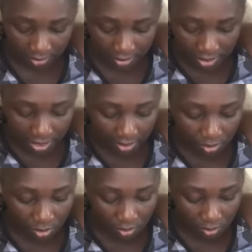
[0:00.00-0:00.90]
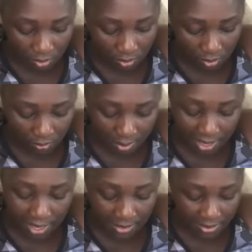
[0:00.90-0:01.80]
And so my
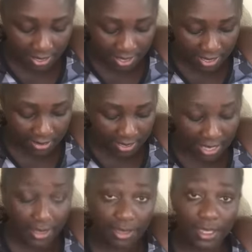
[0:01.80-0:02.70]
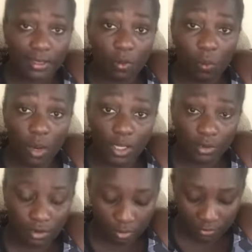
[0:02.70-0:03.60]
answer is, I think the
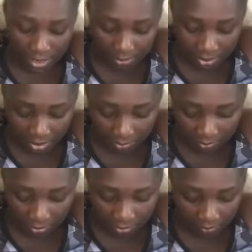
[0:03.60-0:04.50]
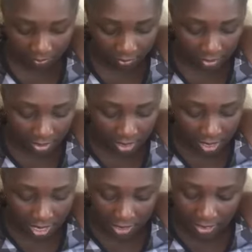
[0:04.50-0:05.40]
world of timetables.
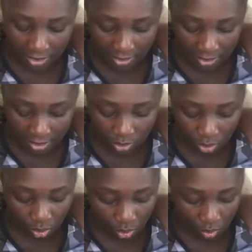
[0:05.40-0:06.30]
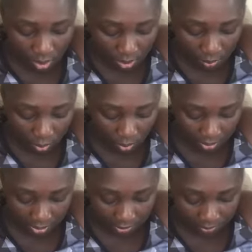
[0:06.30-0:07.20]
I think they are so
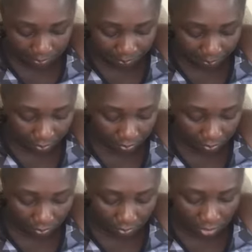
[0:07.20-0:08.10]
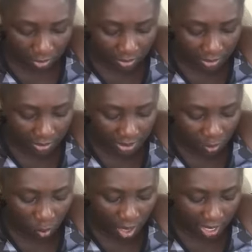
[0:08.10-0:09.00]
important. So she says,
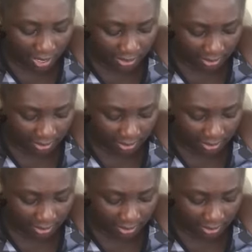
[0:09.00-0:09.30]
why?